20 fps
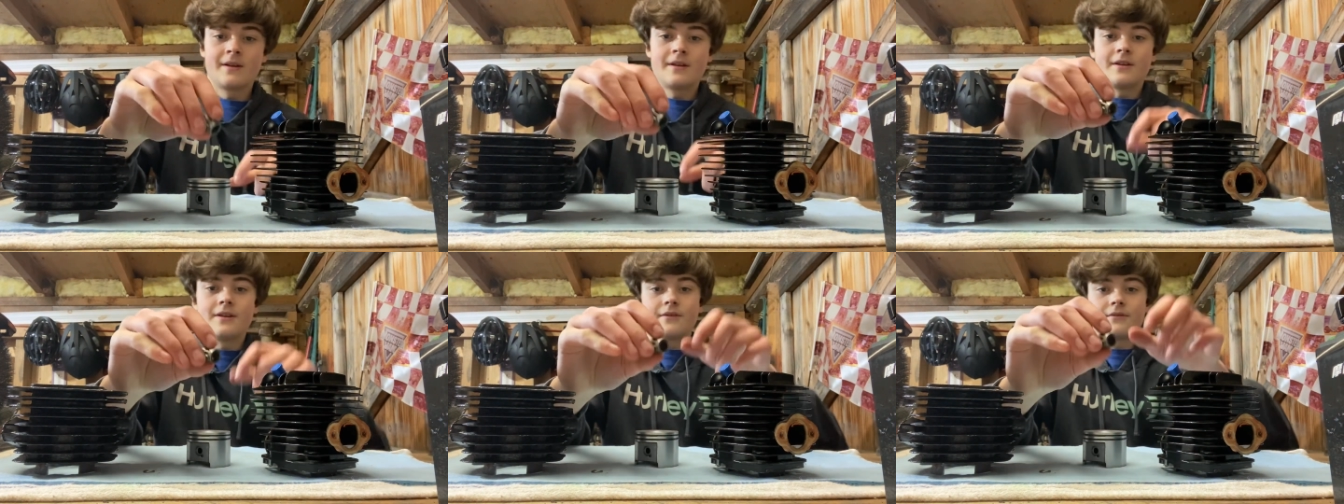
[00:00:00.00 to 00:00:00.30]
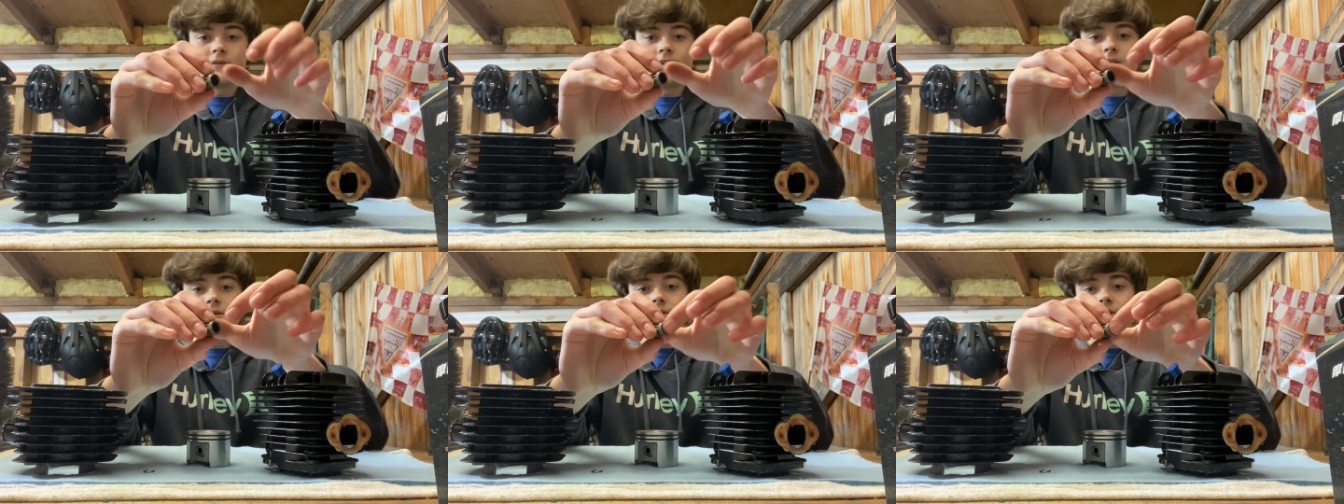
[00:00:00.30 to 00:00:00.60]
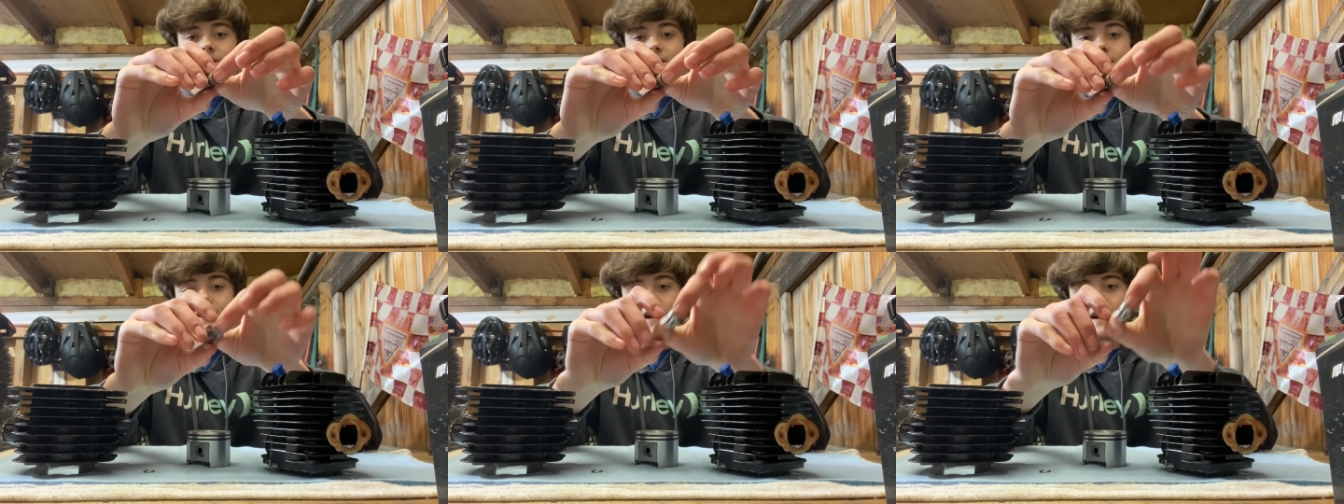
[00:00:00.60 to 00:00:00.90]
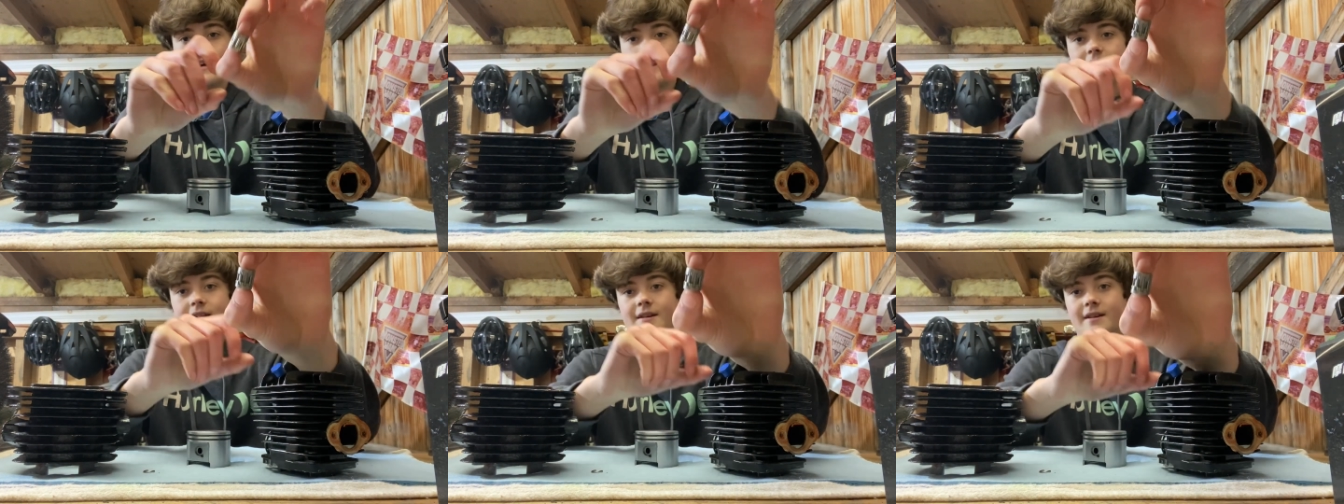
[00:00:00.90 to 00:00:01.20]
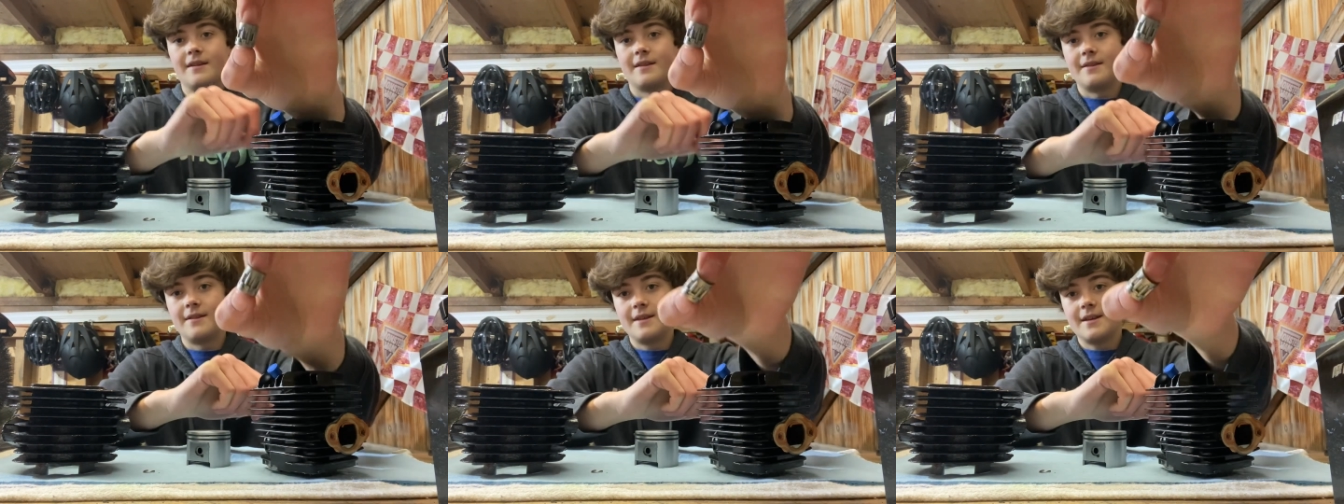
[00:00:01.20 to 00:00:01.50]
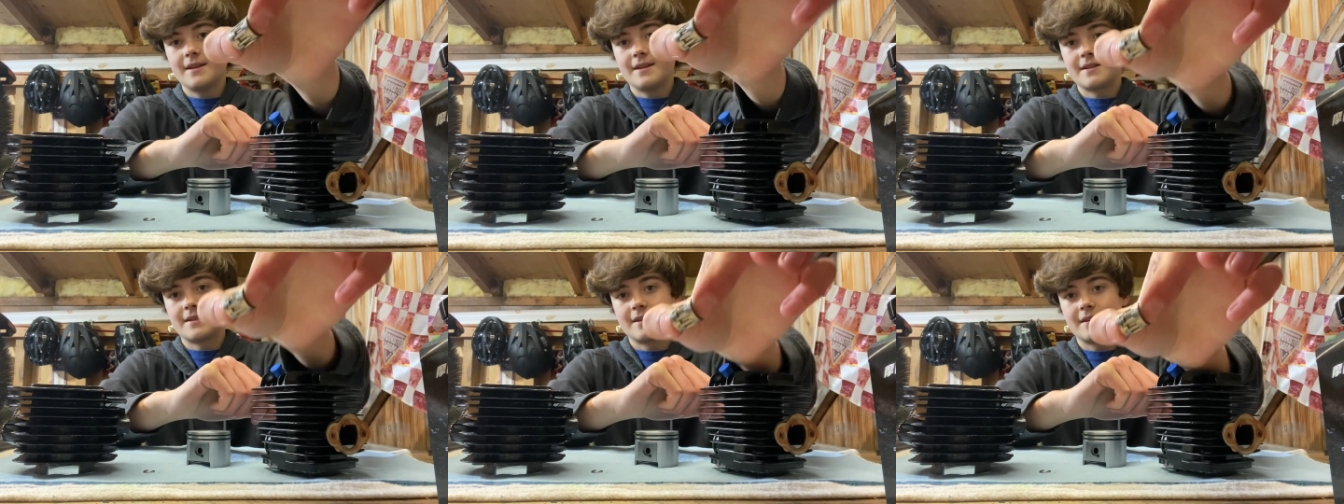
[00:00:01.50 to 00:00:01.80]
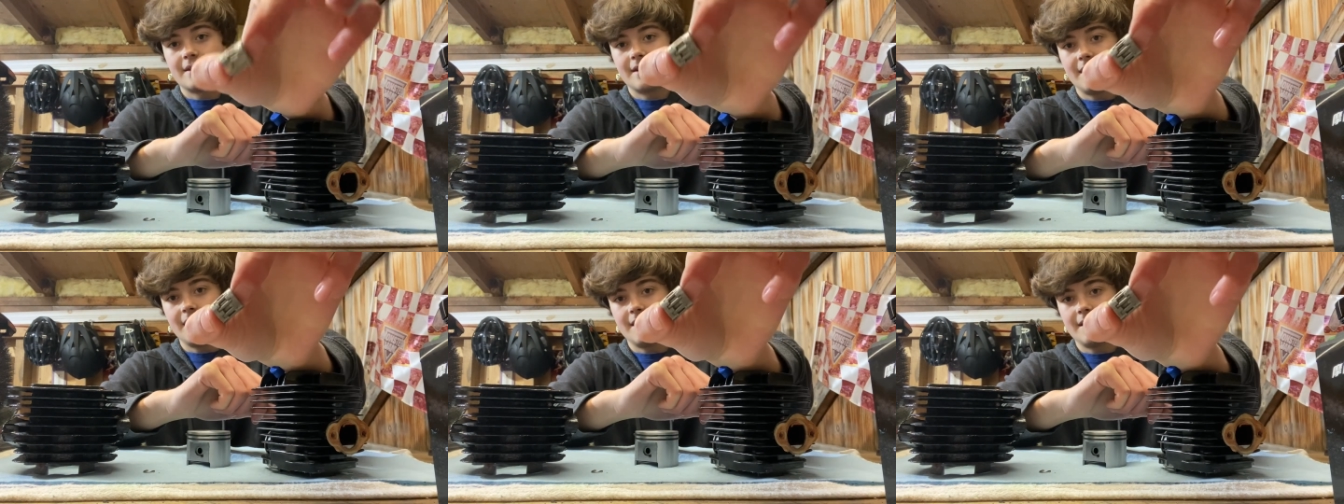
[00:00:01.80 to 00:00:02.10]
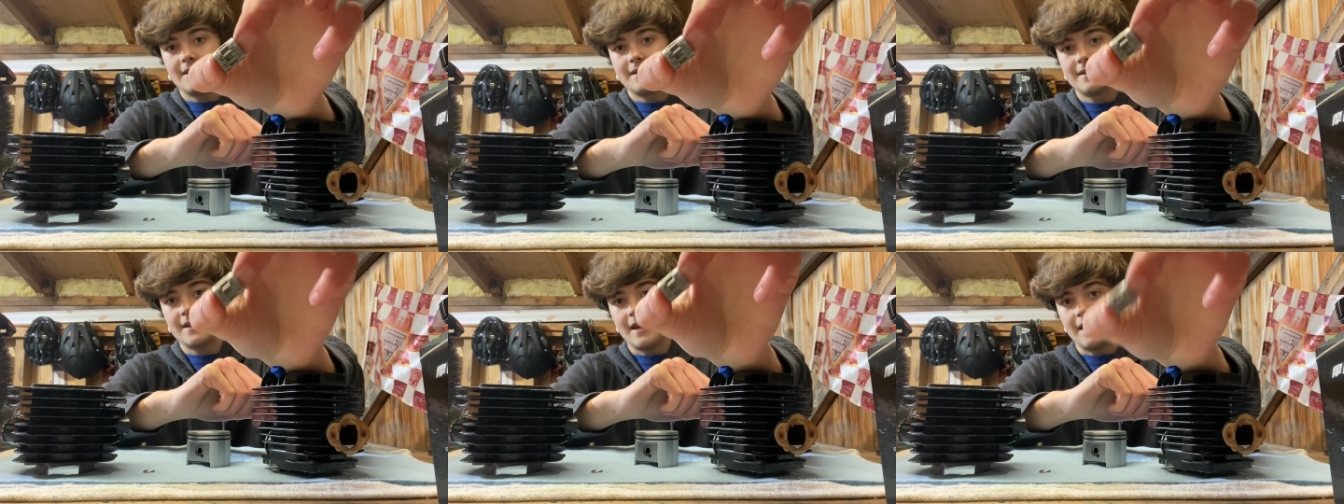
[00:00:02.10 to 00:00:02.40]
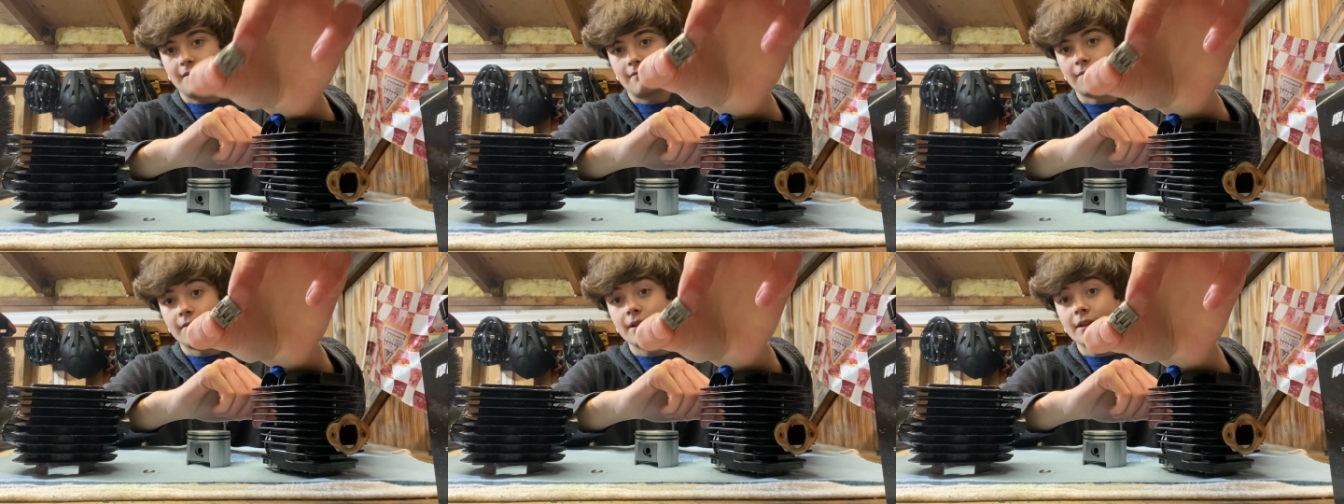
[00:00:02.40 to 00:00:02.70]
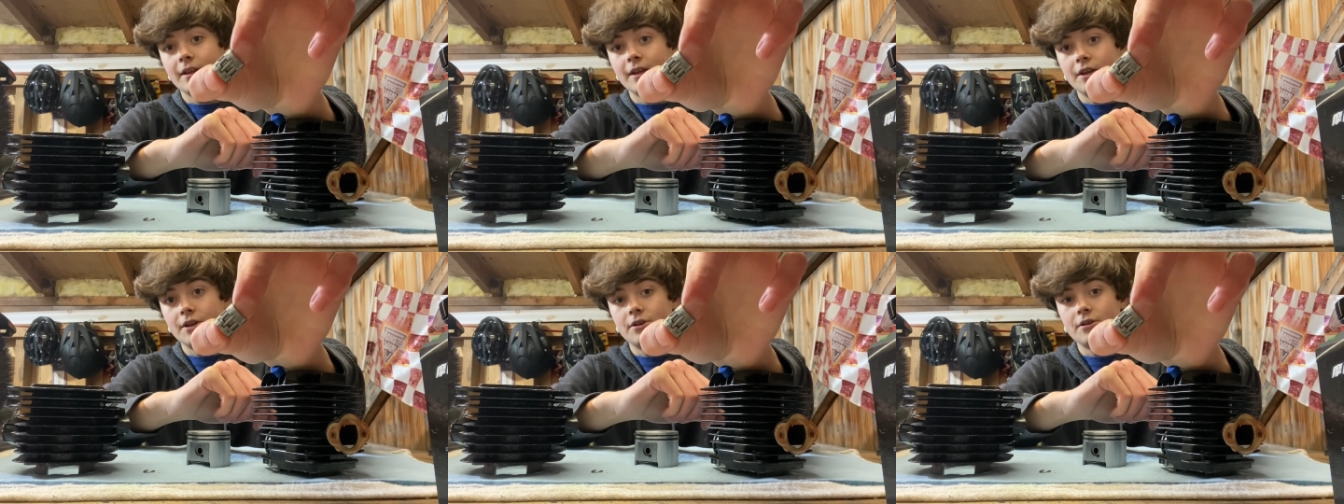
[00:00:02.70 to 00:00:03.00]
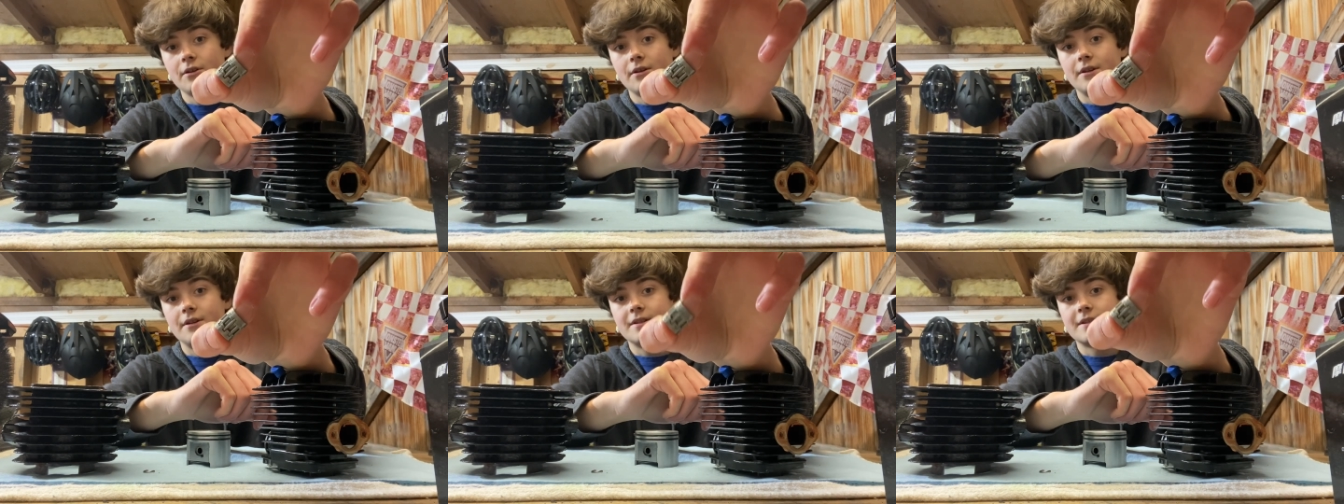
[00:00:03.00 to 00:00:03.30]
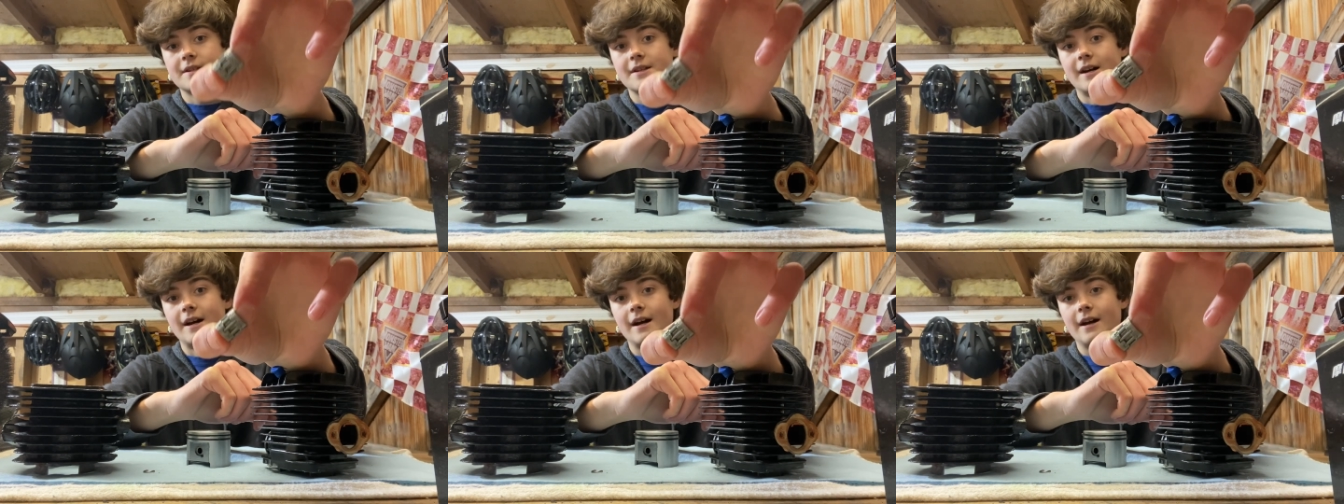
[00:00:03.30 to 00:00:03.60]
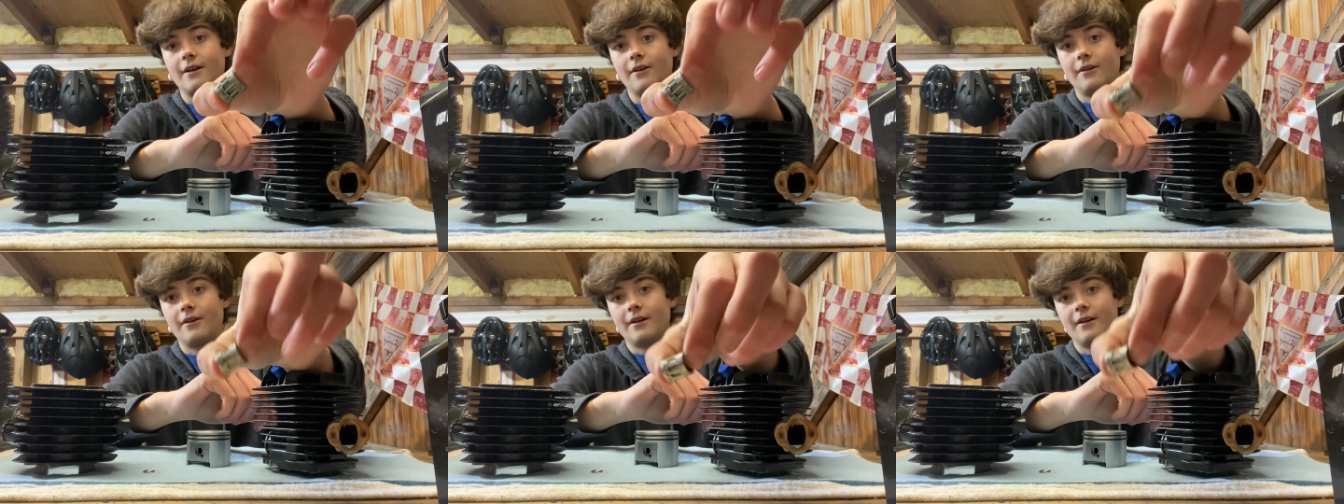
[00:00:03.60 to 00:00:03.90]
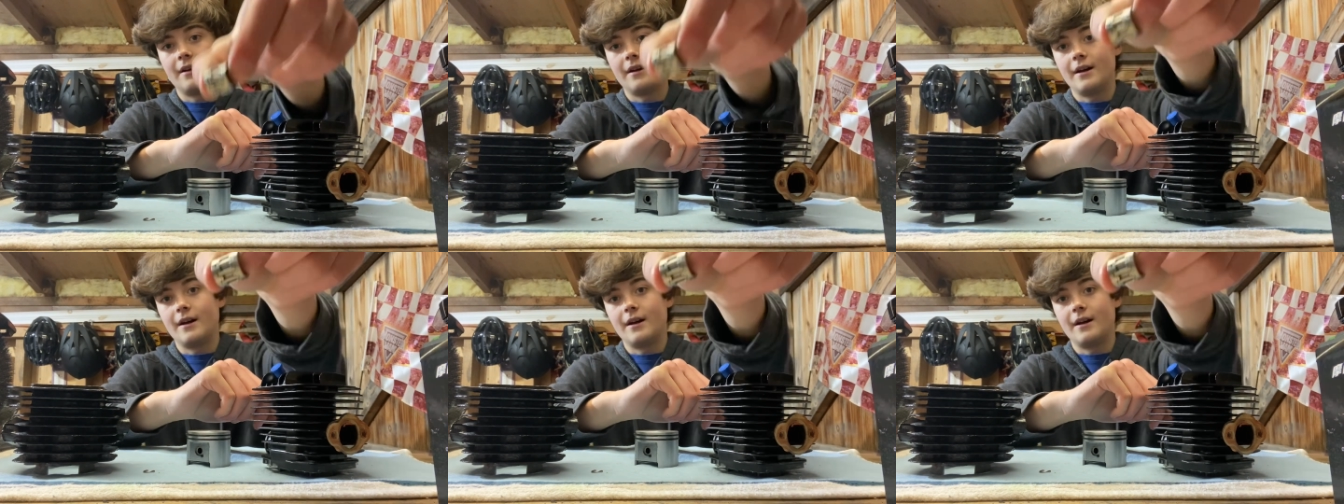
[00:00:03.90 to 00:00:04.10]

You'll notice that this is a really good style